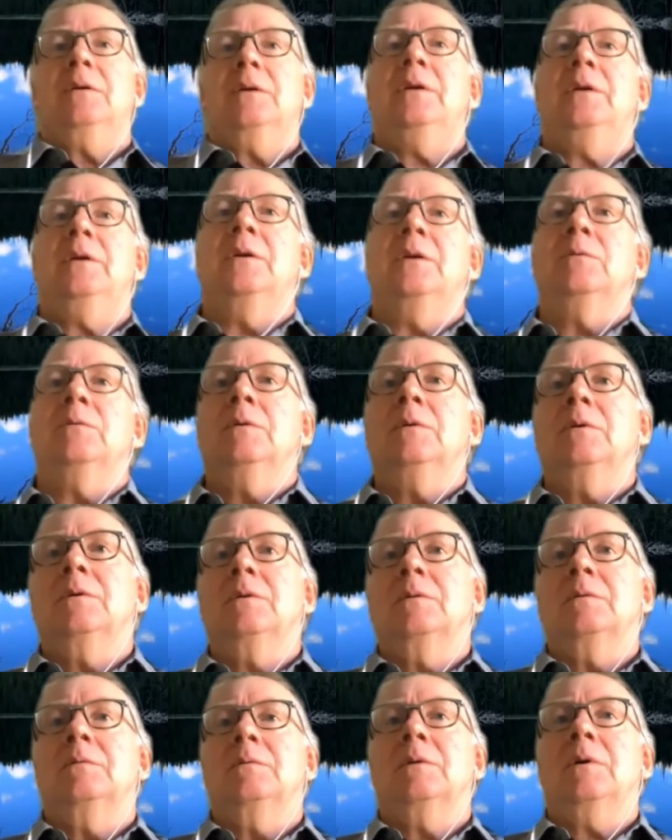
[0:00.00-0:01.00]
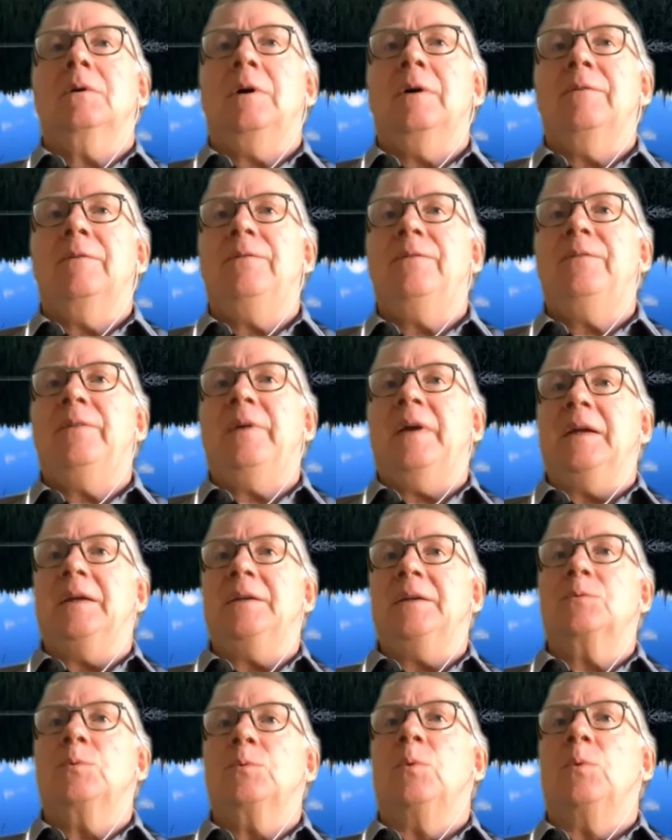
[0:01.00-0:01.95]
you know, a phase